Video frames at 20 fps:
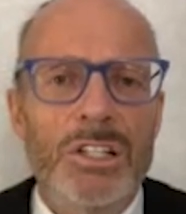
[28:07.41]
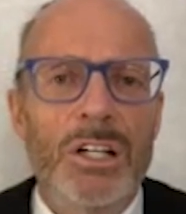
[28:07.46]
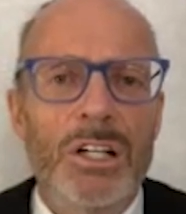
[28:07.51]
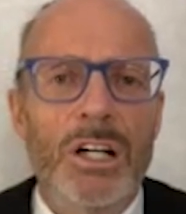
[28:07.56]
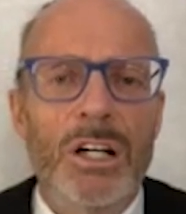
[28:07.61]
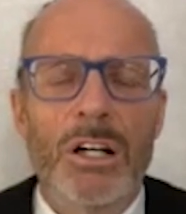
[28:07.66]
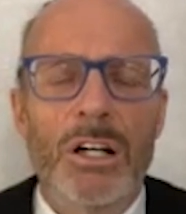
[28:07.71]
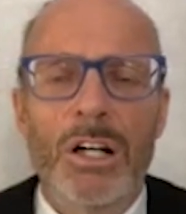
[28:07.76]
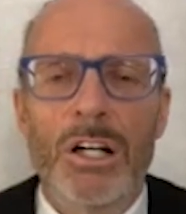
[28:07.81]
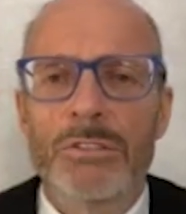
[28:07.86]

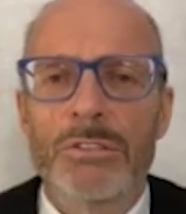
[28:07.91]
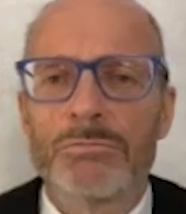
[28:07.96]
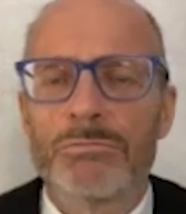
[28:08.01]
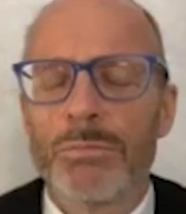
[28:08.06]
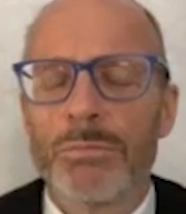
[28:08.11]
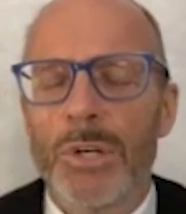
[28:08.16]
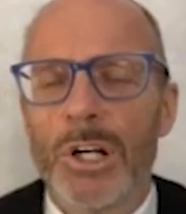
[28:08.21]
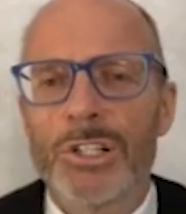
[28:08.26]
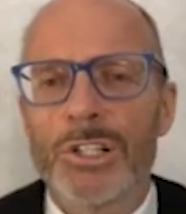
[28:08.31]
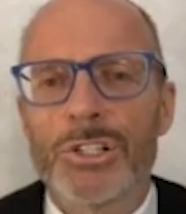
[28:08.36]
Our
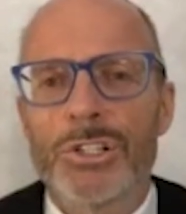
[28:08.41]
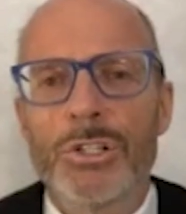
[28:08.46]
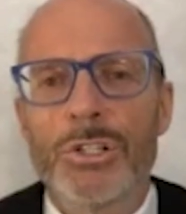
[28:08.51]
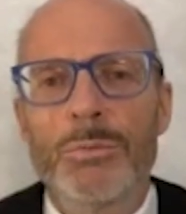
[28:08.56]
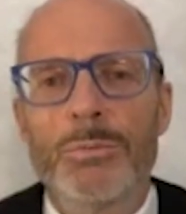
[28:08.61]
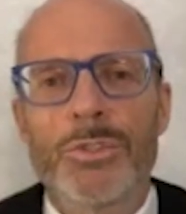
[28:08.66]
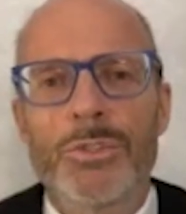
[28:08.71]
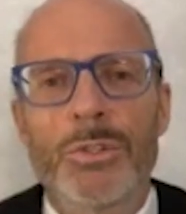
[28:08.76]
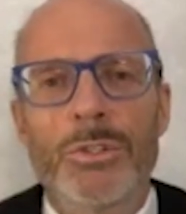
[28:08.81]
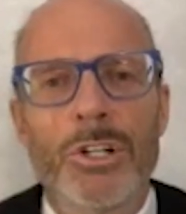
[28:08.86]

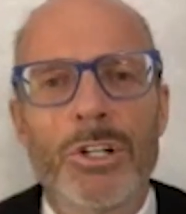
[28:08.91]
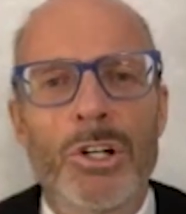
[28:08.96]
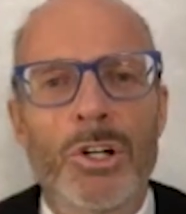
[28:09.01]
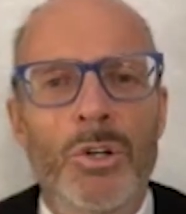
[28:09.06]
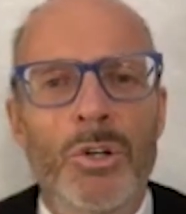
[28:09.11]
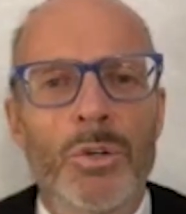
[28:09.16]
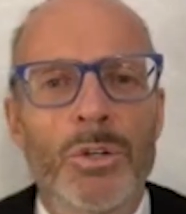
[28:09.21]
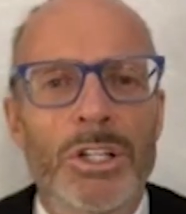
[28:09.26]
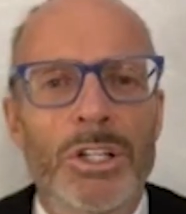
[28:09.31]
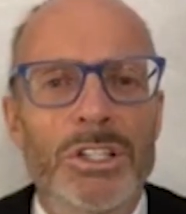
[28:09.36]
troops are
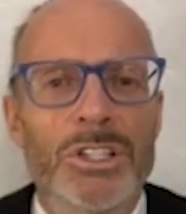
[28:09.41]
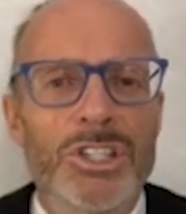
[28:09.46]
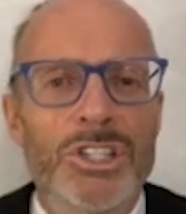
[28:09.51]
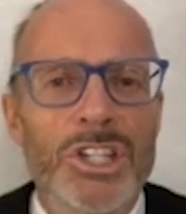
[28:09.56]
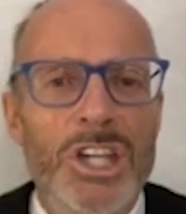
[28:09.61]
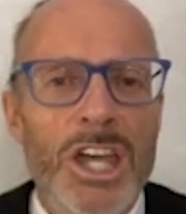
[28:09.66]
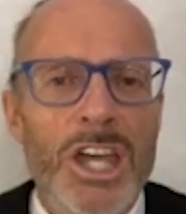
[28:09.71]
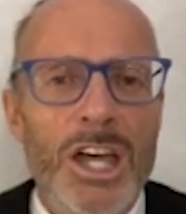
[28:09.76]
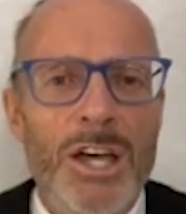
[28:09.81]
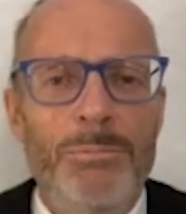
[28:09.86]
known at
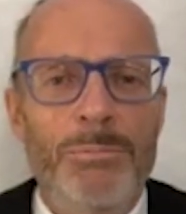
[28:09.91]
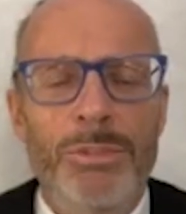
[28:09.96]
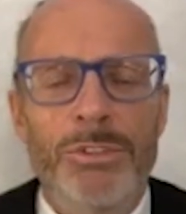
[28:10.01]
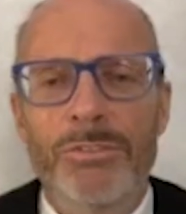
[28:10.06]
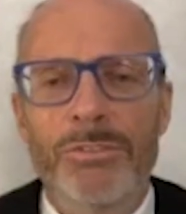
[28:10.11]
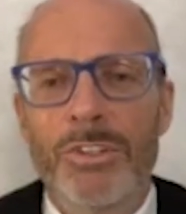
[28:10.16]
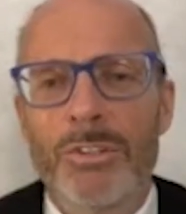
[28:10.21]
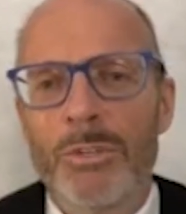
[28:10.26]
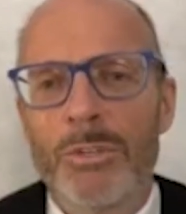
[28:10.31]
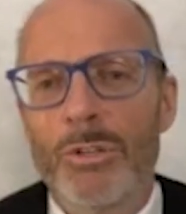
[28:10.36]
Dieppe and
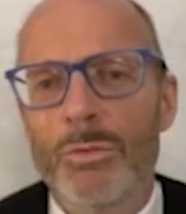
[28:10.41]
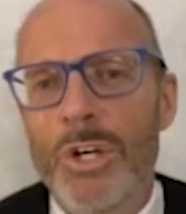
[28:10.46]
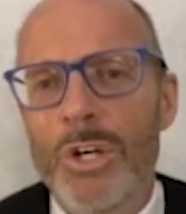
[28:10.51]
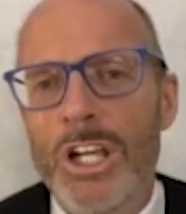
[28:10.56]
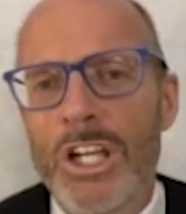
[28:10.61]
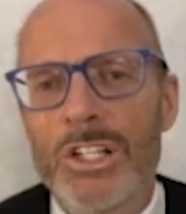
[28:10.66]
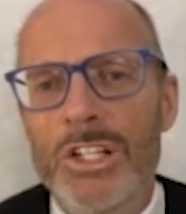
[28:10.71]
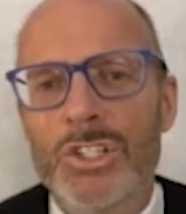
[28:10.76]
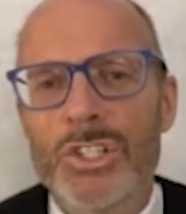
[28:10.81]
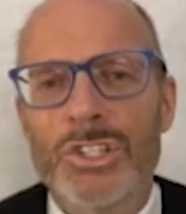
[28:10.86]
Vimy
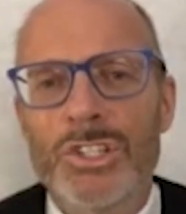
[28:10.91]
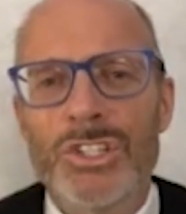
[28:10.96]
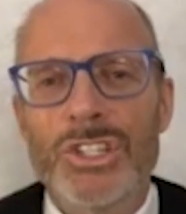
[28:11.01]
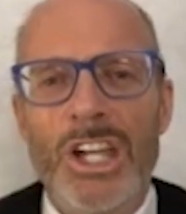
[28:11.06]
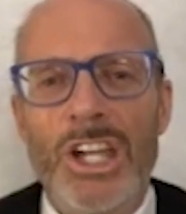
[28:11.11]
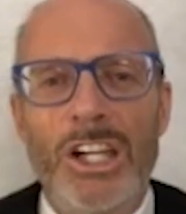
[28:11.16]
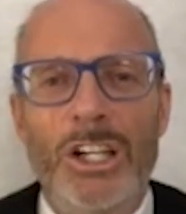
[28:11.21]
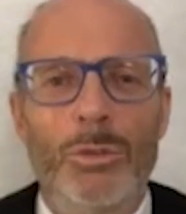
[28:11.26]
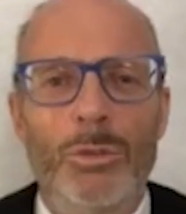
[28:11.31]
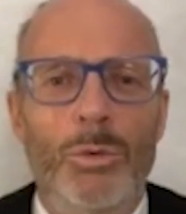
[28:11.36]
Ridge, and
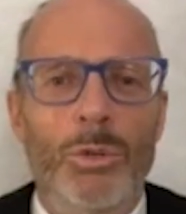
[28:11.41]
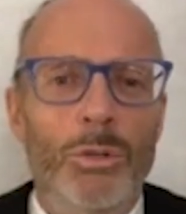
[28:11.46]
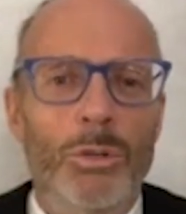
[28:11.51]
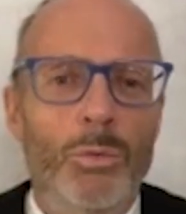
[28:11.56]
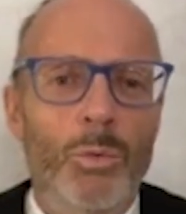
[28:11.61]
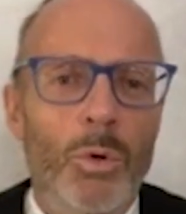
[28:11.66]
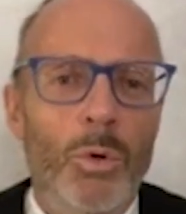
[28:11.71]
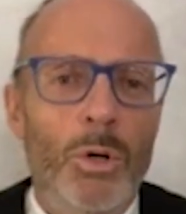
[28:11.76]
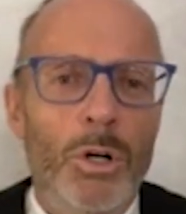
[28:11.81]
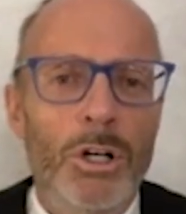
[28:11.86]
Second World
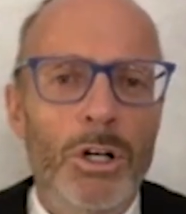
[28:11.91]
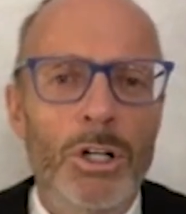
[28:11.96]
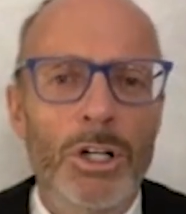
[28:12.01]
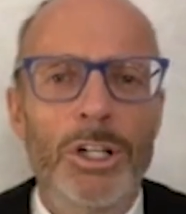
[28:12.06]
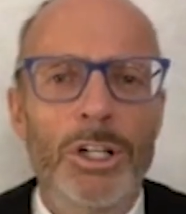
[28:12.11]
War.